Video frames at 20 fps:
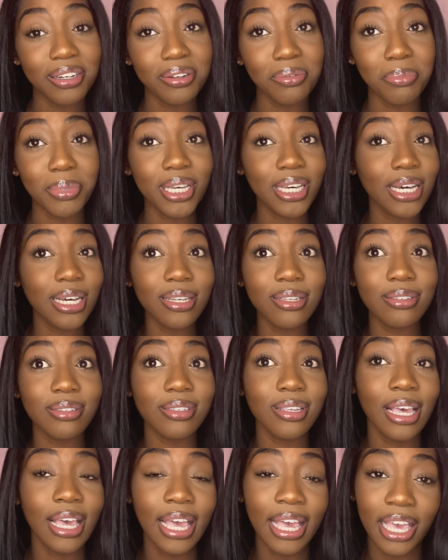Because
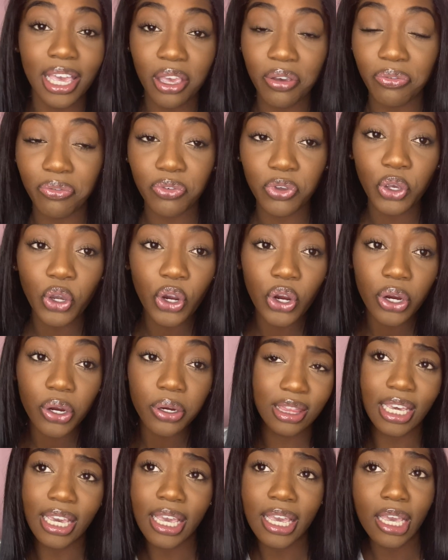if you're
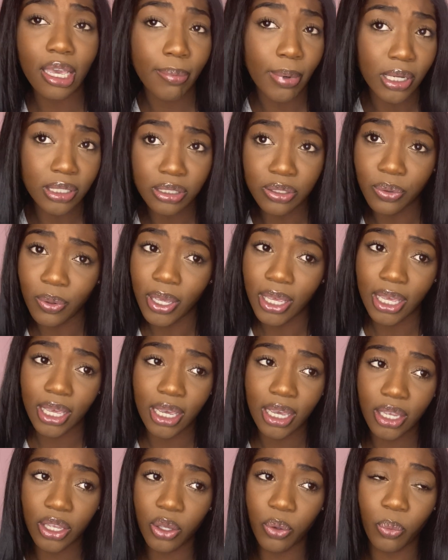thinking about doing
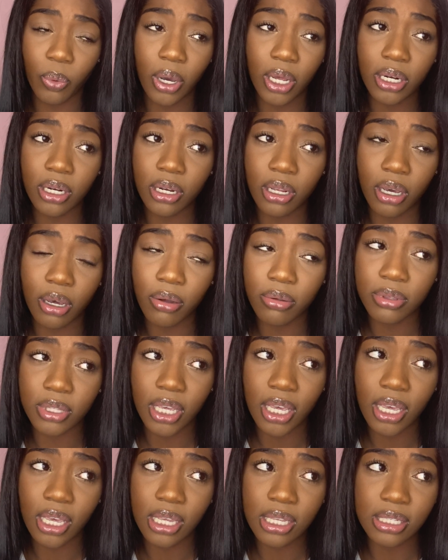it, you want to know
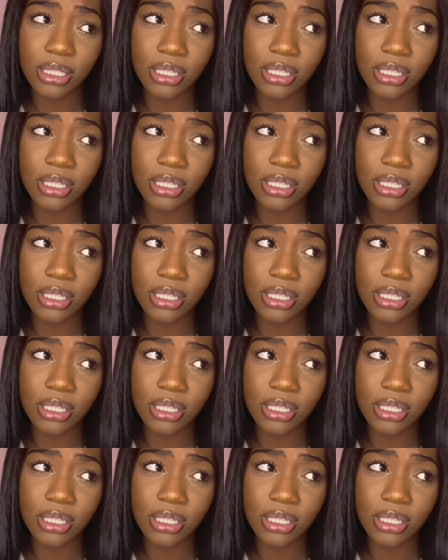things,